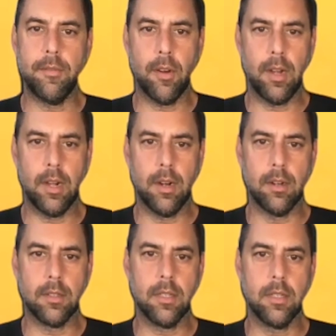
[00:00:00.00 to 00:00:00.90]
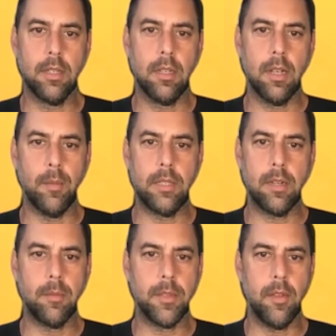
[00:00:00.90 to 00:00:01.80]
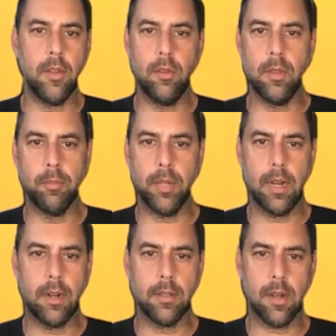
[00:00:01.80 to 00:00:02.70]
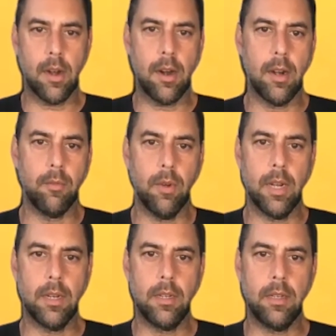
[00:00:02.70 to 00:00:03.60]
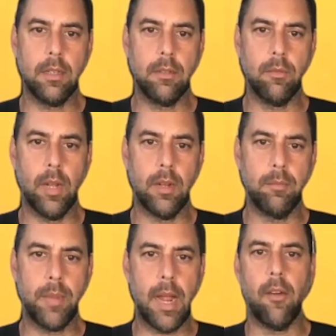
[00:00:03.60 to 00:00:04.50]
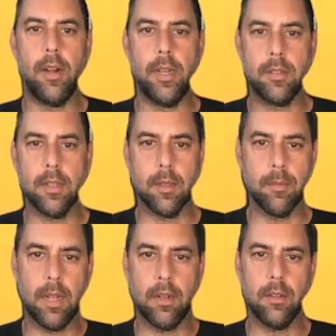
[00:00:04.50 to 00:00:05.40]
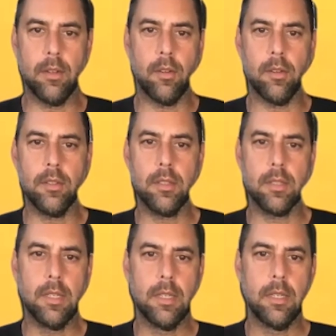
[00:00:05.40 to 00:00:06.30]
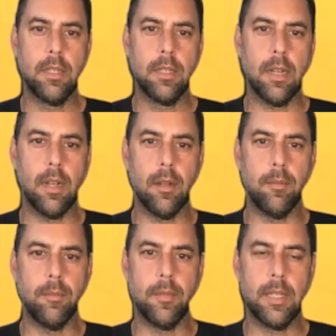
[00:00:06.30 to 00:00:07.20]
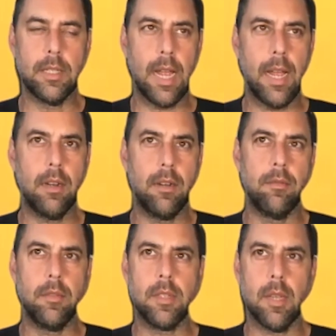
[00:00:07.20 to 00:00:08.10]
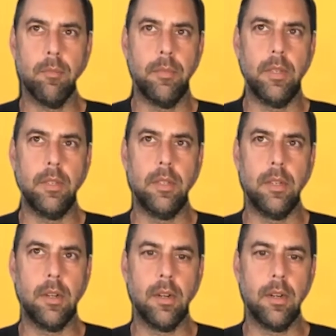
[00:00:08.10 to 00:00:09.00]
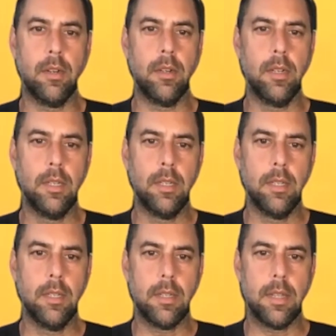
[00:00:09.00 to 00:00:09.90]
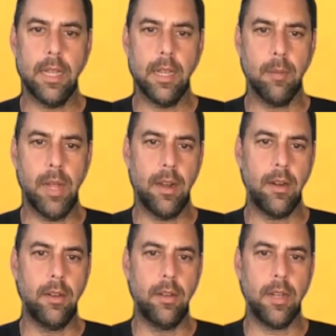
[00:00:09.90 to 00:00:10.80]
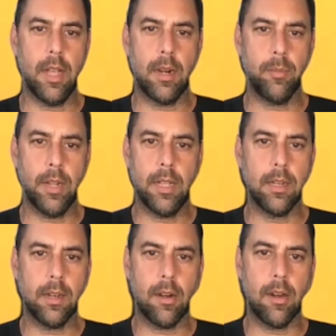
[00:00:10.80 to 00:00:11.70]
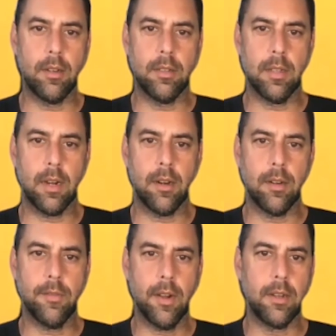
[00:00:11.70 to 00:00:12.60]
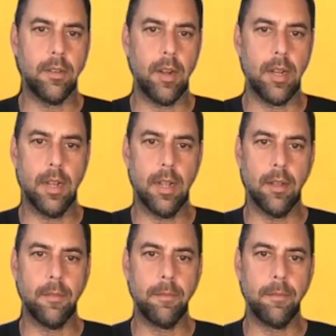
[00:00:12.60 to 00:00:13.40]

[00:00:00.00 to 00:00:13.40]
4 years in terms of who the players are and what power each of them holds. Is that something you're thinking about, or are you kind of playing the cards that are in front of you right now?